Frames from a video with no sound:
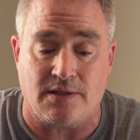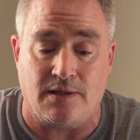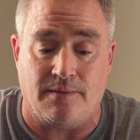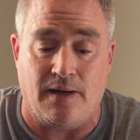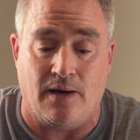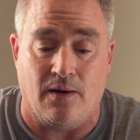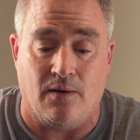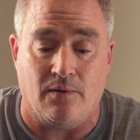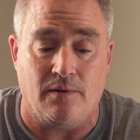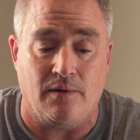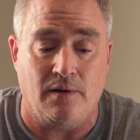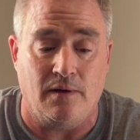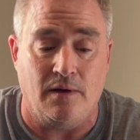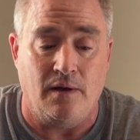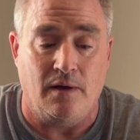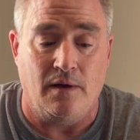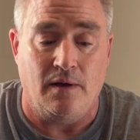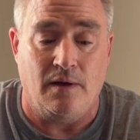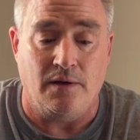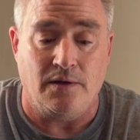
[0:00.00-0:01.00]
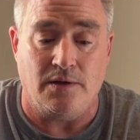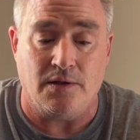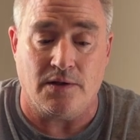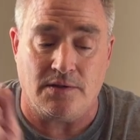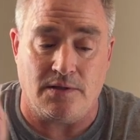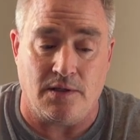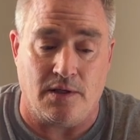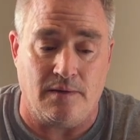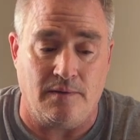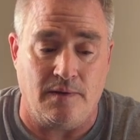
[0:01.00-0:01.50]
them out, just
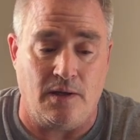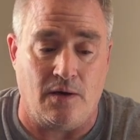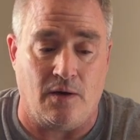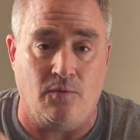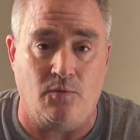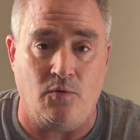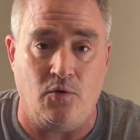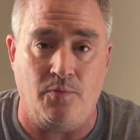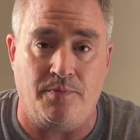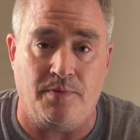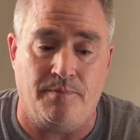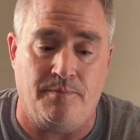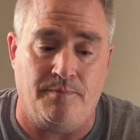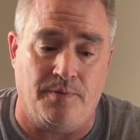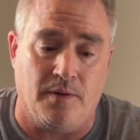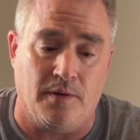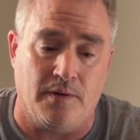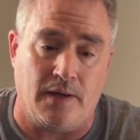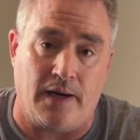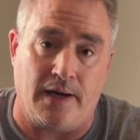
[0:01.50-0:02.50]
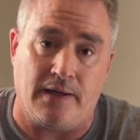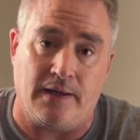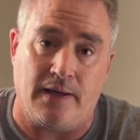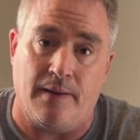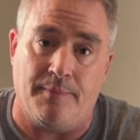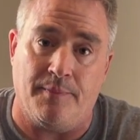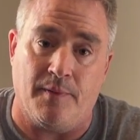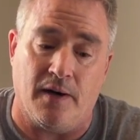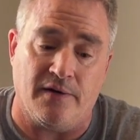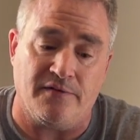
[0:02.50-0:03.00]
to, whoop, pull the eye
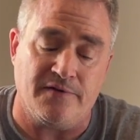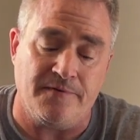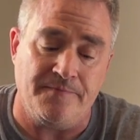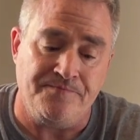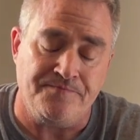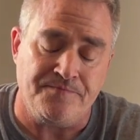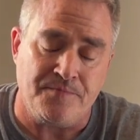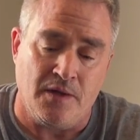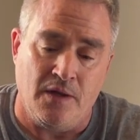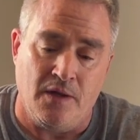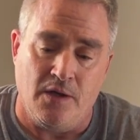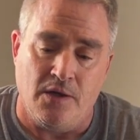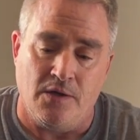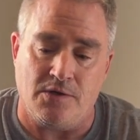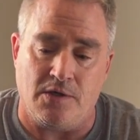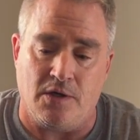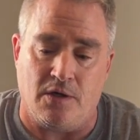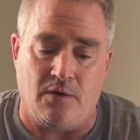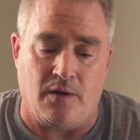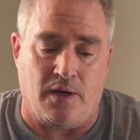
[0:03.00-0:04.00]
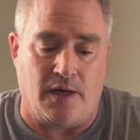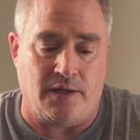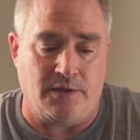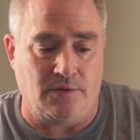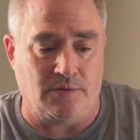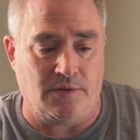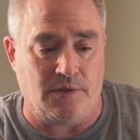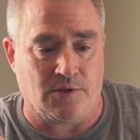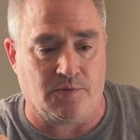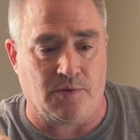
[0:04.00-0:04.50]
cap off. So I do
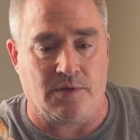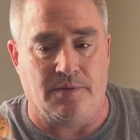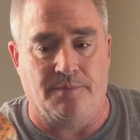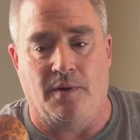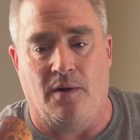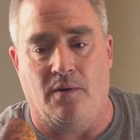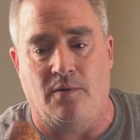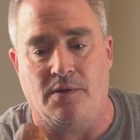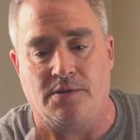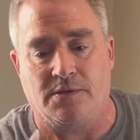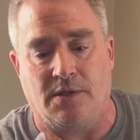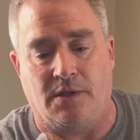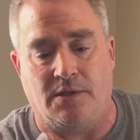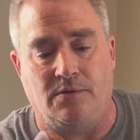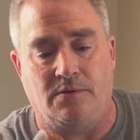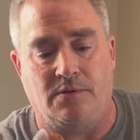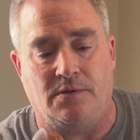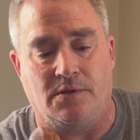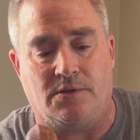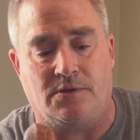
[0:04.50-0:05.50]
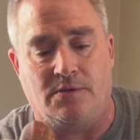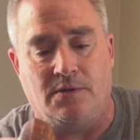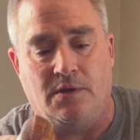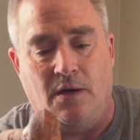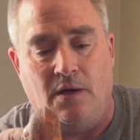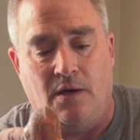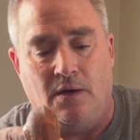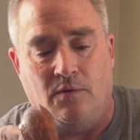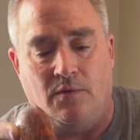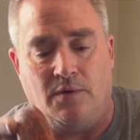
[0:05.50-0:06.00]
this with the boas, I do this
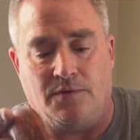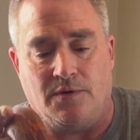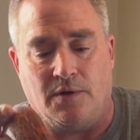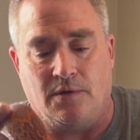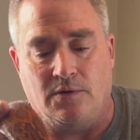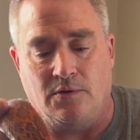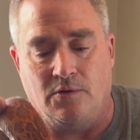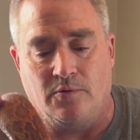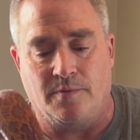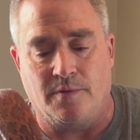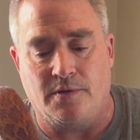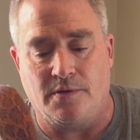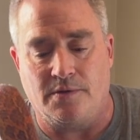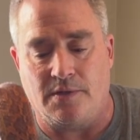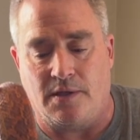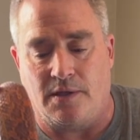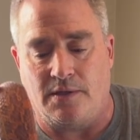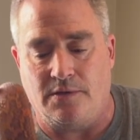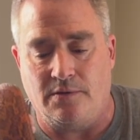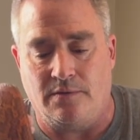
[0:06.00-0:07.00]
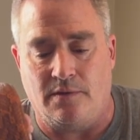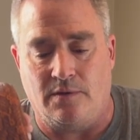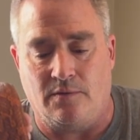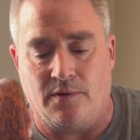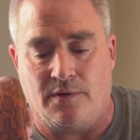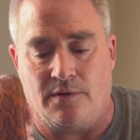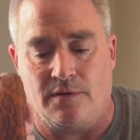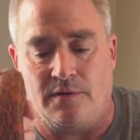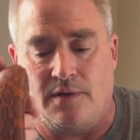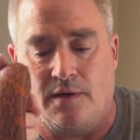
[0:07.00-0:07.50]
with the Colubrids, I do it
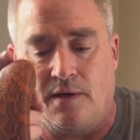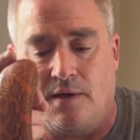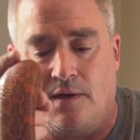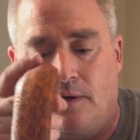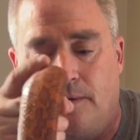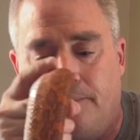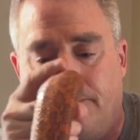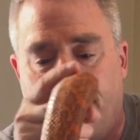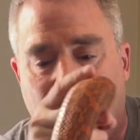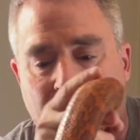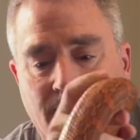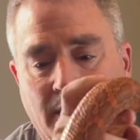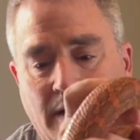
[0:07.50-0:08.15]
with my